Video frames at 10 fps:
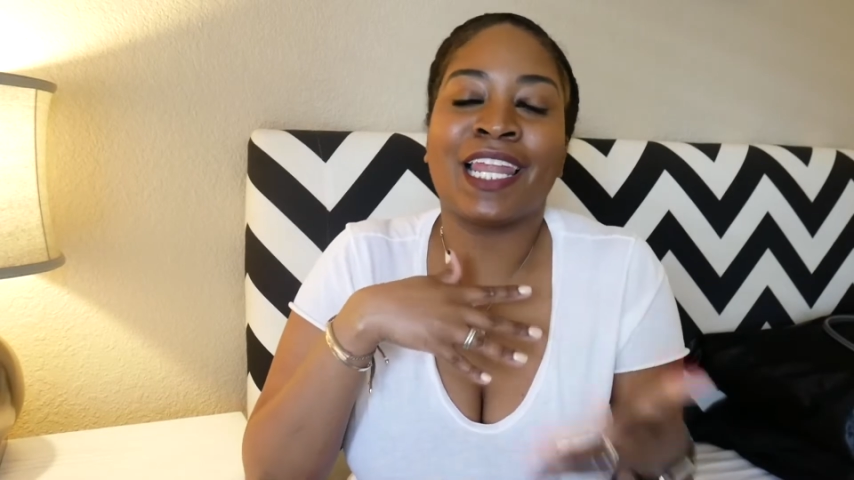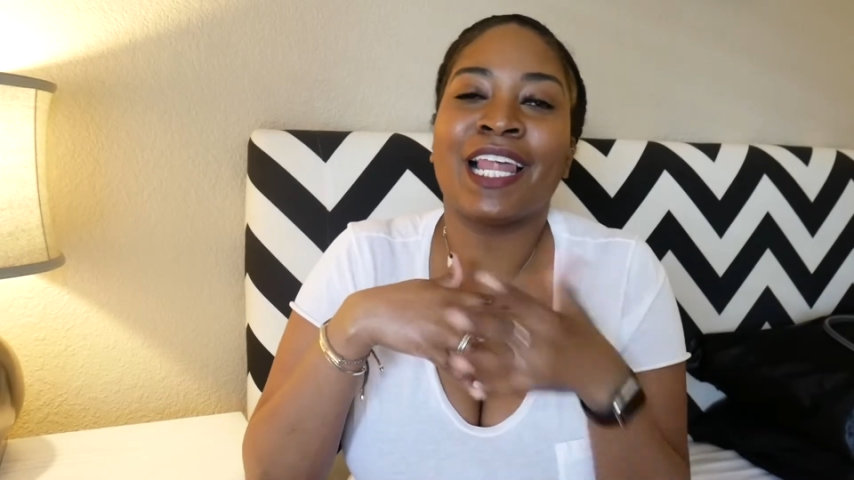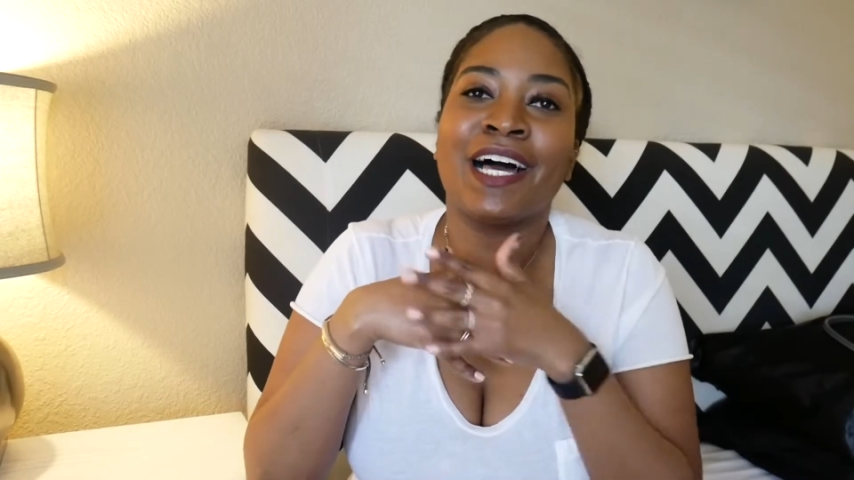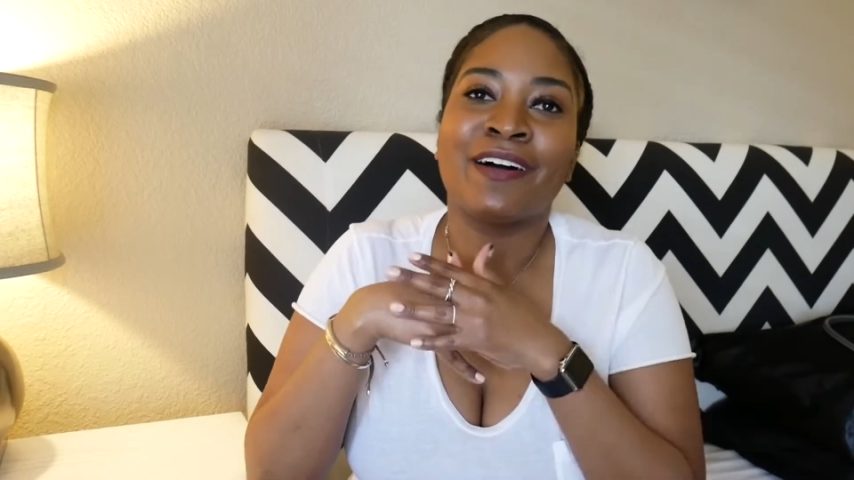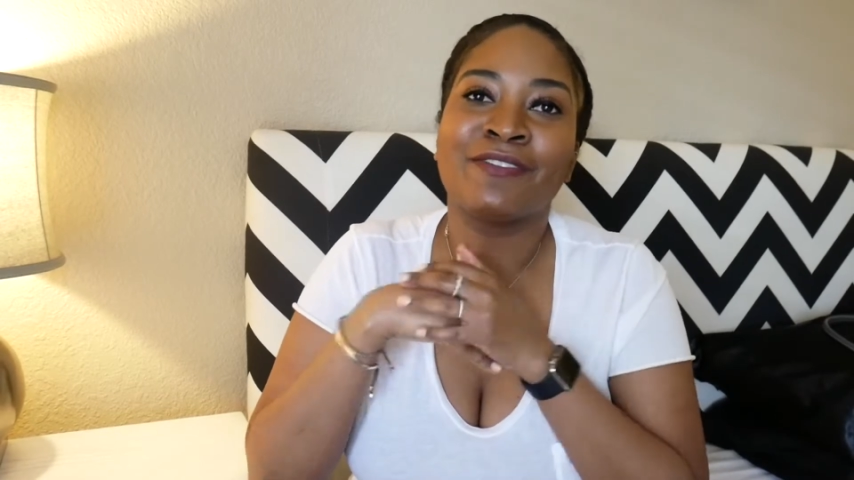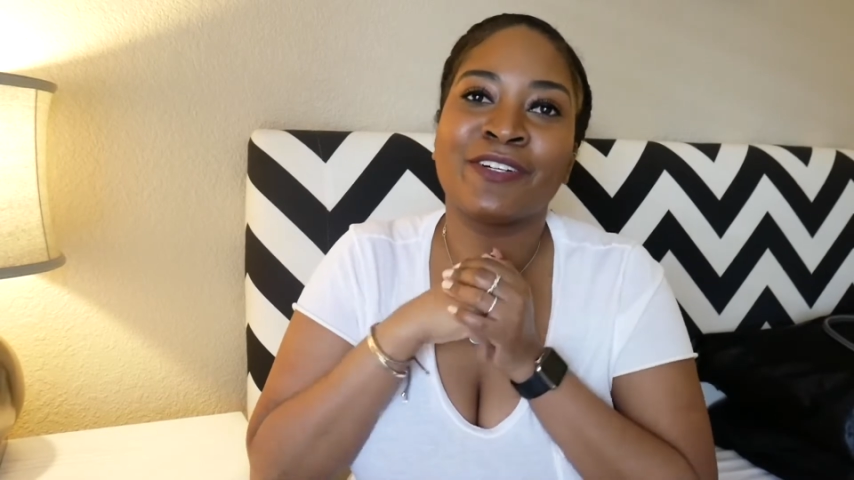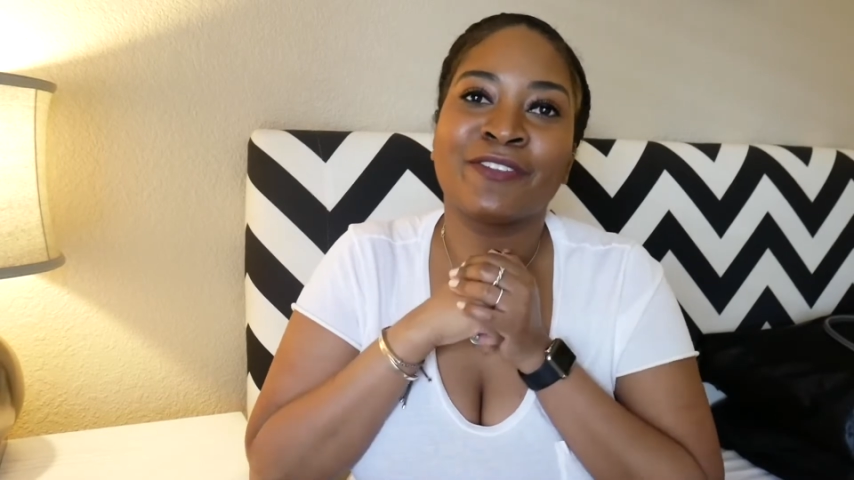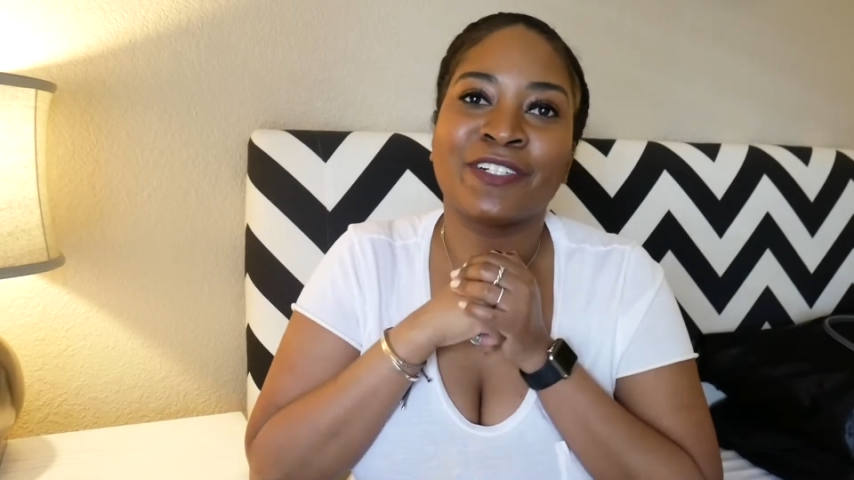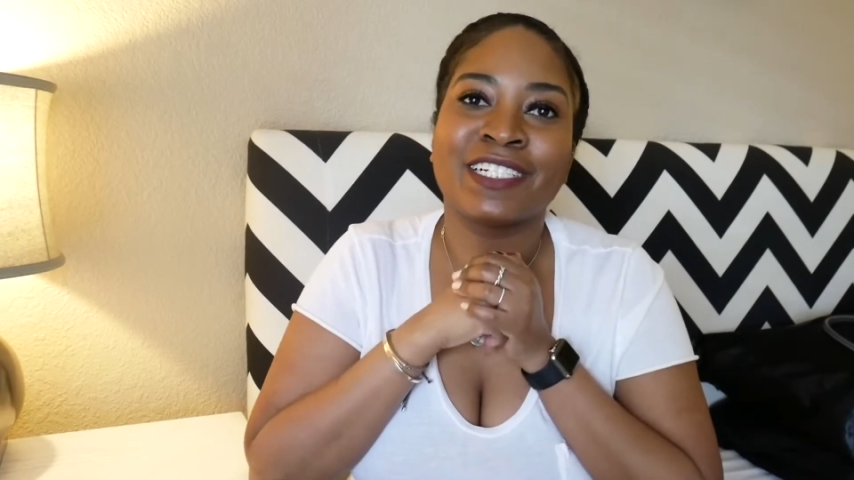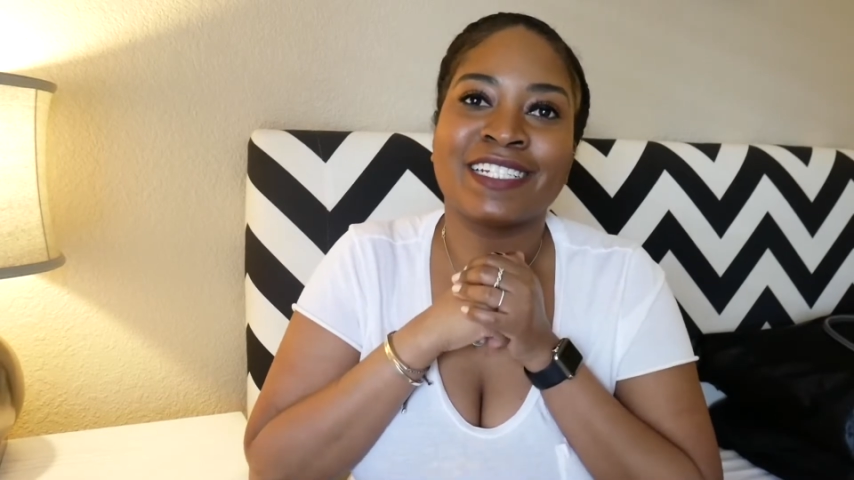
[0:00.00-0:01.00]
a love
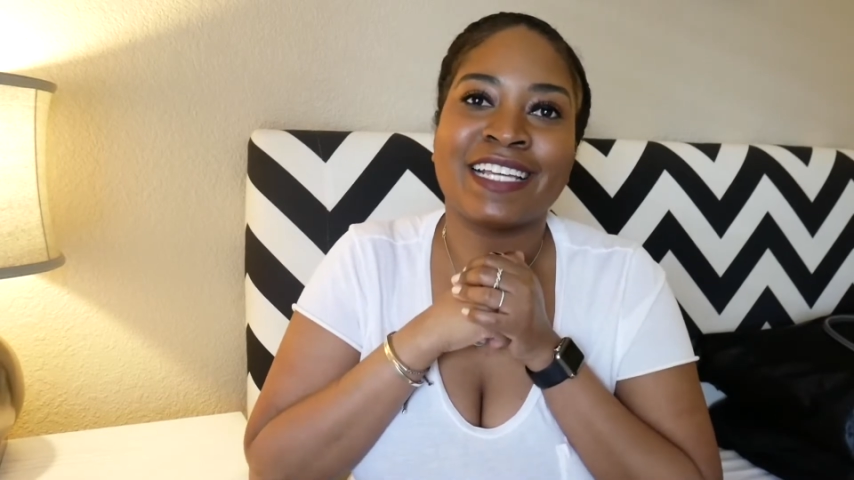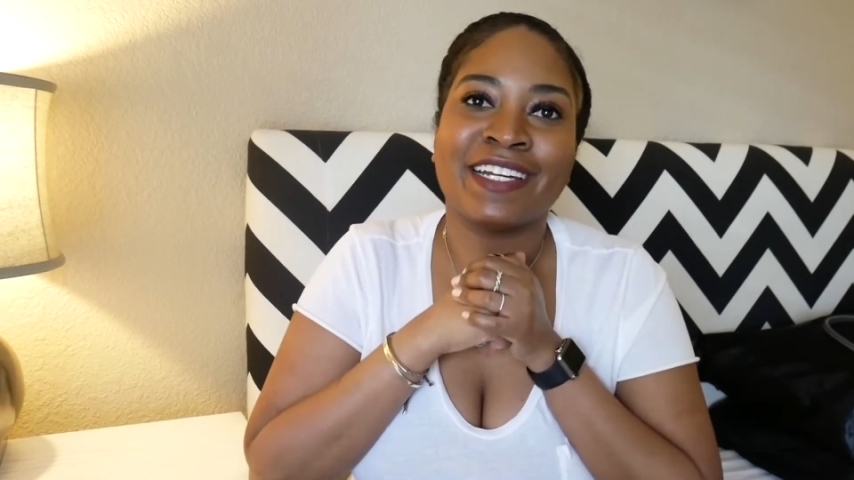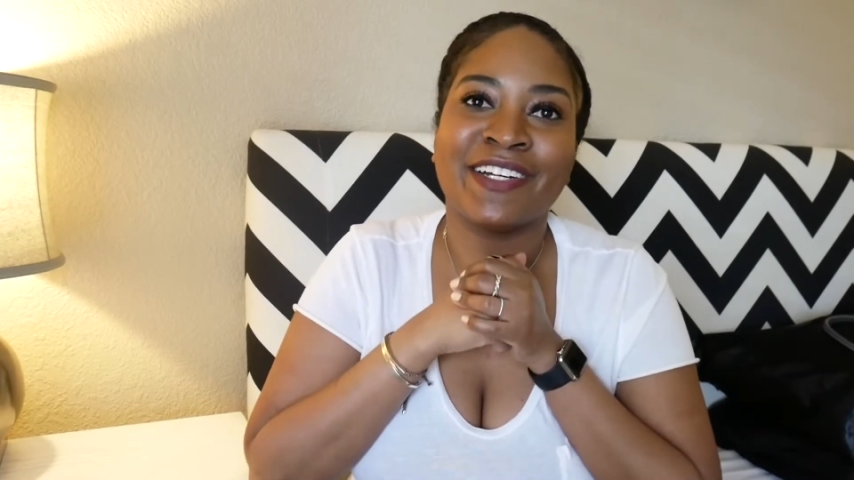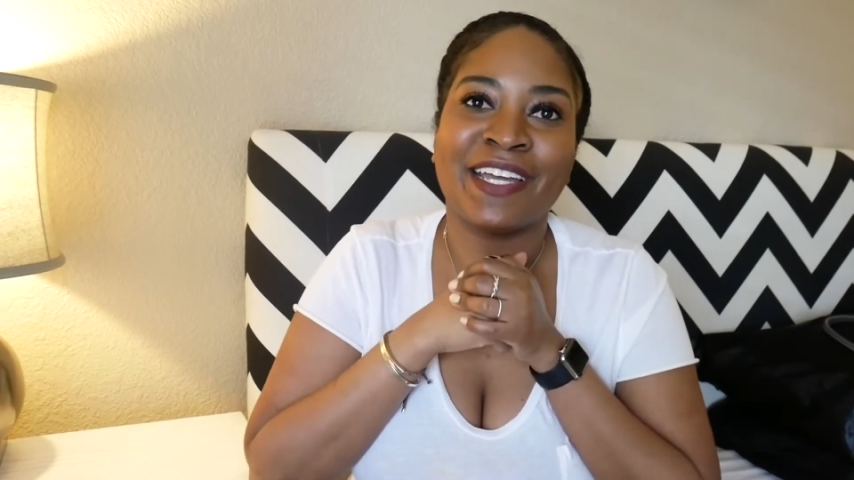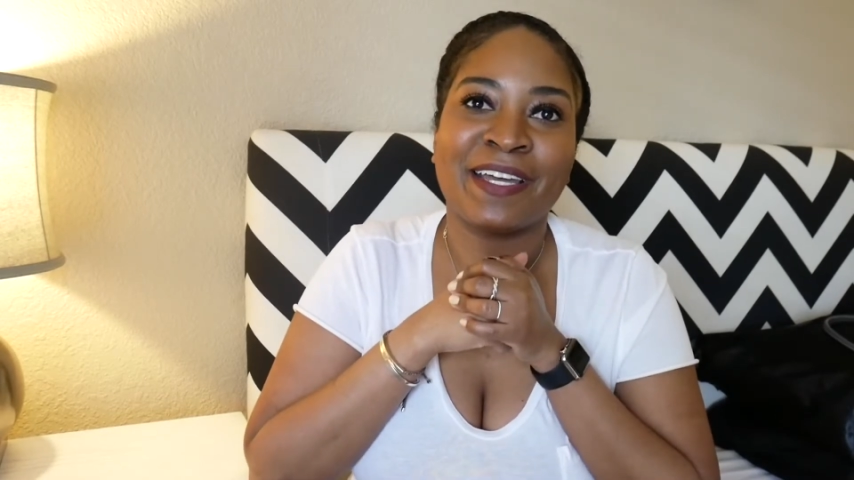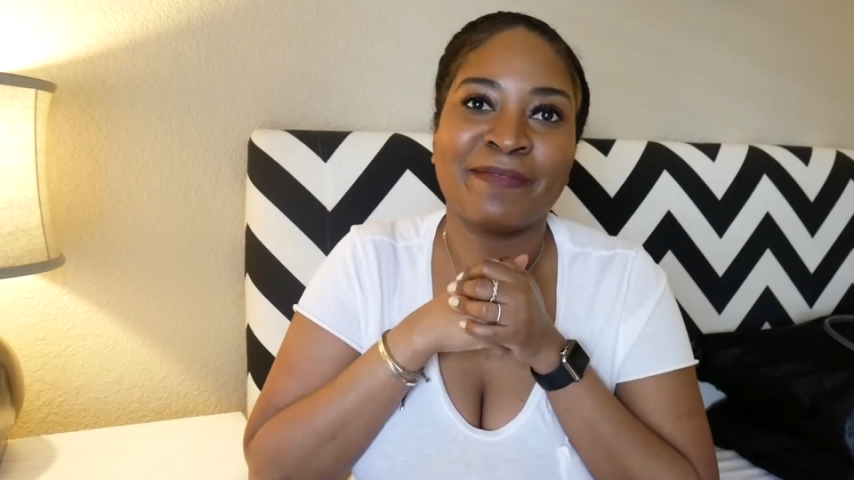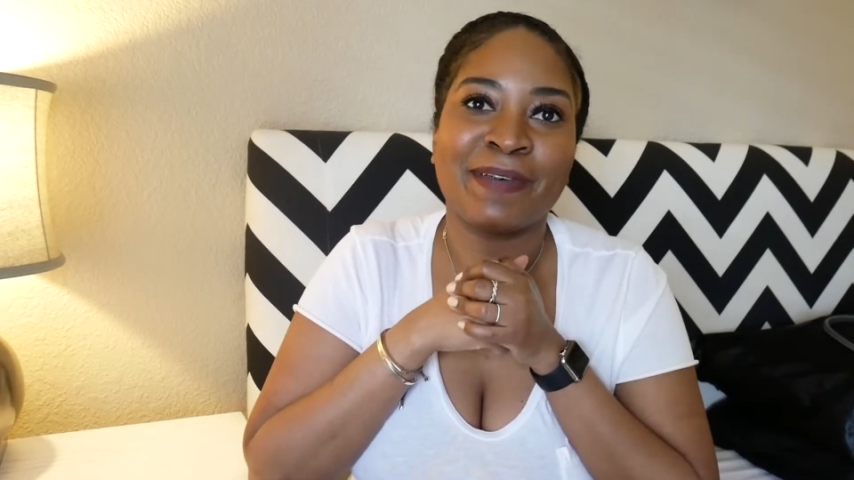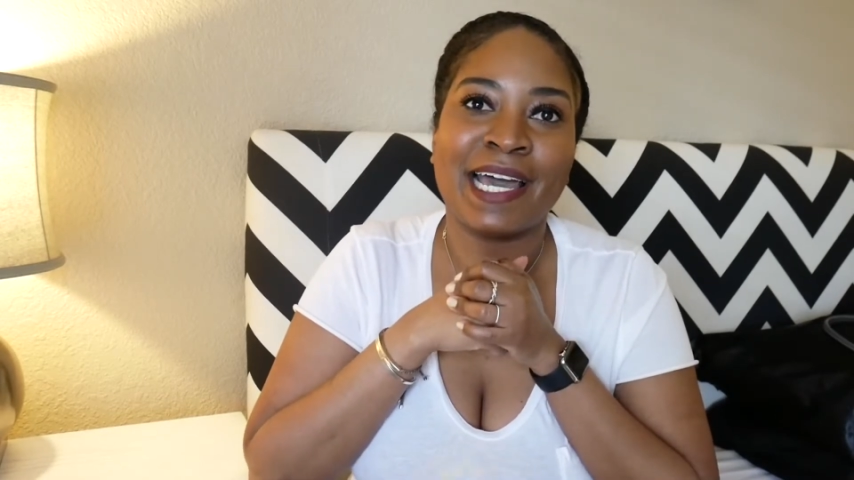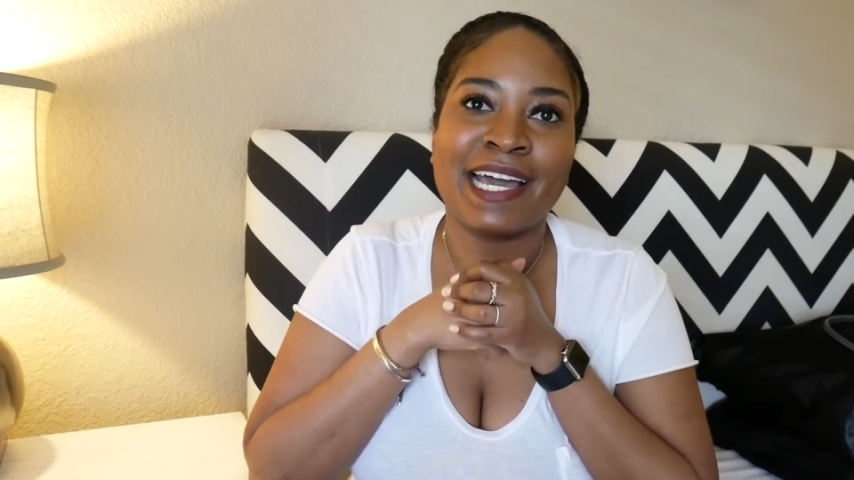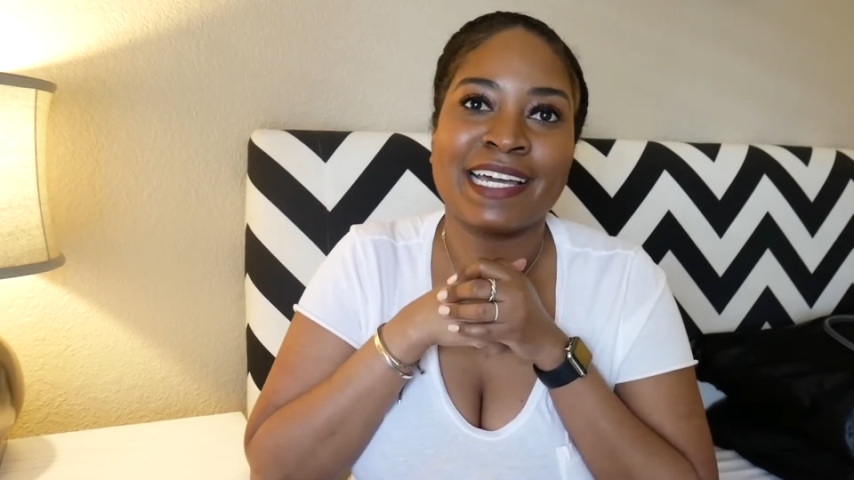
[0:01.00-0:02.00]
for designer
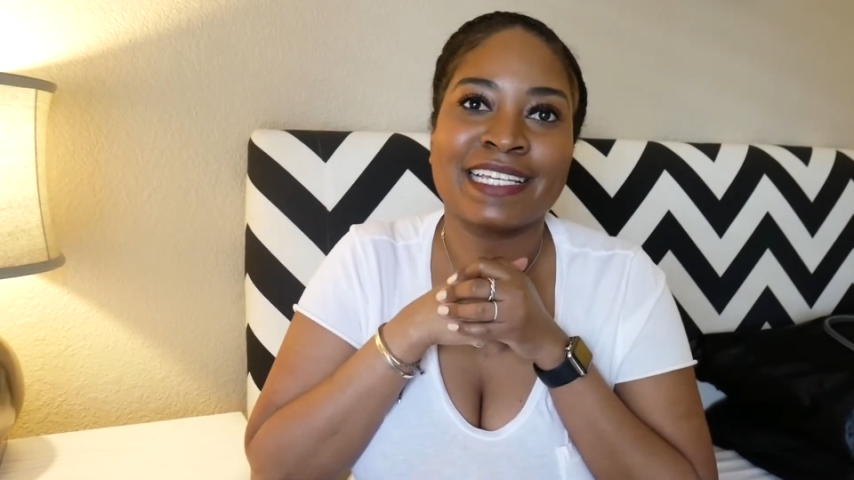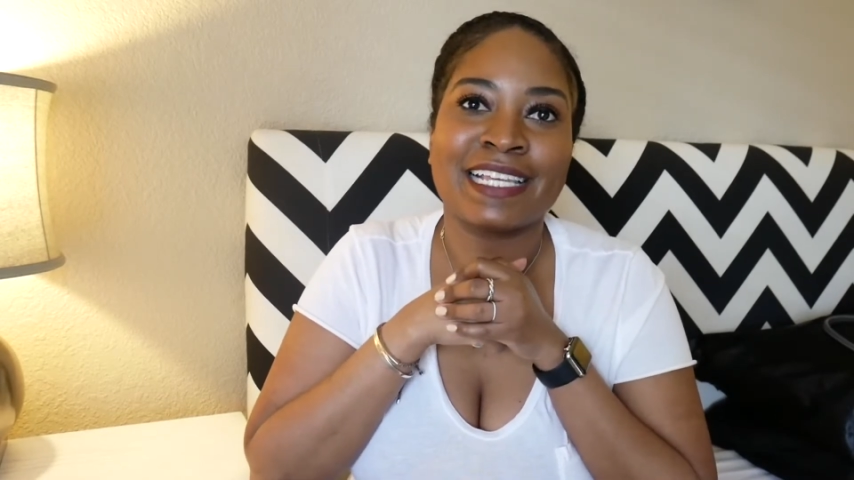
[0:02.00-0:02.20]
handbags.